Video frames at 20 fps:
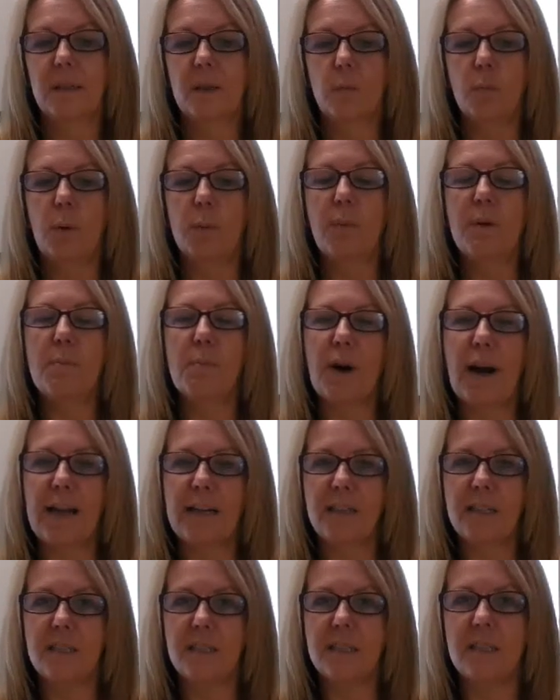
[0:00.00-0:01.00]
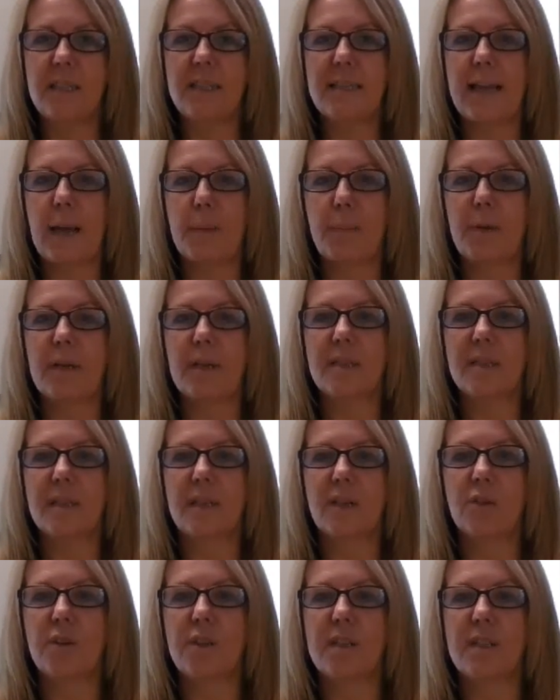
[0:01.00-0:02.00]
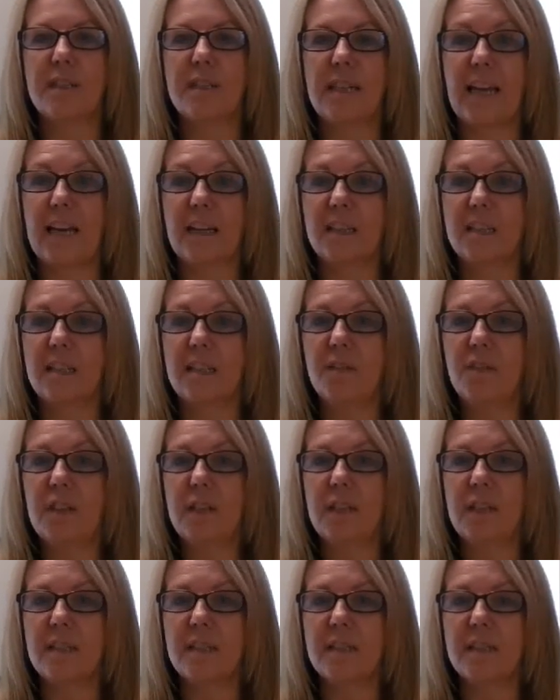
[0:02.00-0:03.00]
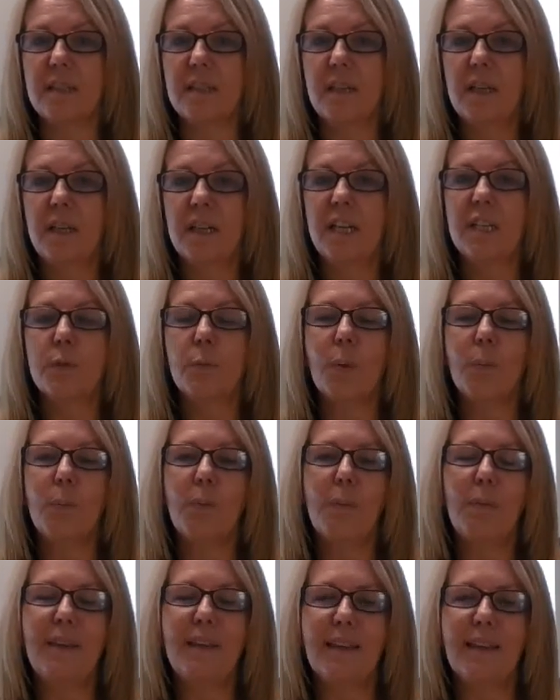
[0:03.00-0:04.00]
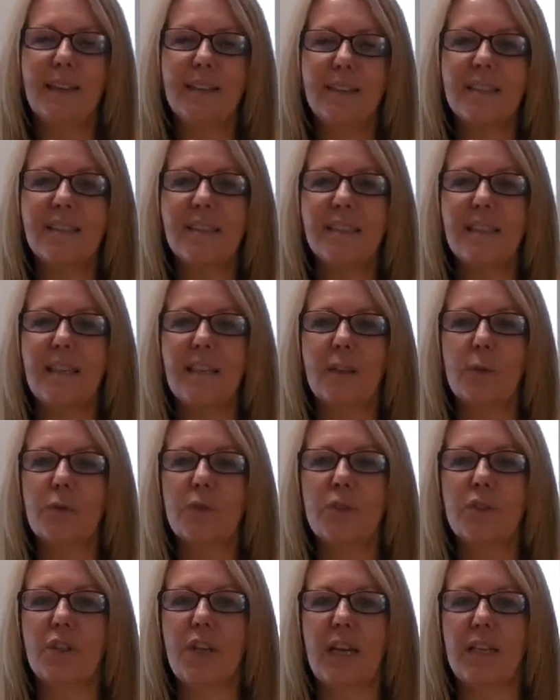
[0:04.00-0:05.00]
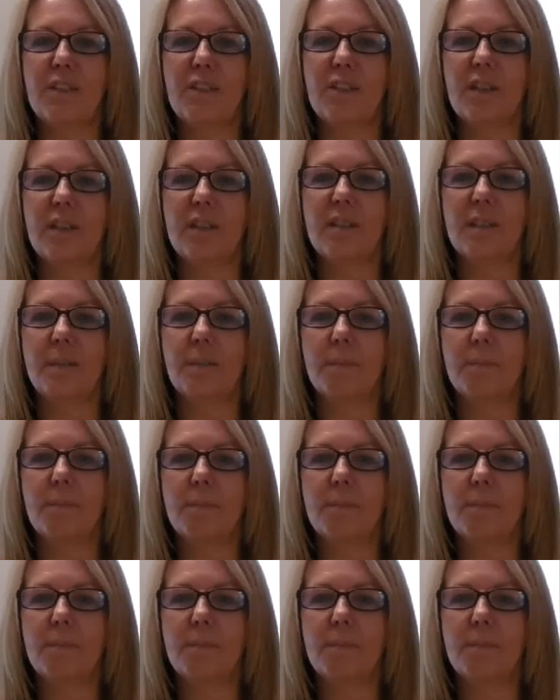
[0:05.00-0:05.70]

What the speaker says: When we practice these happiness increasing activities is when we begin to see those changes.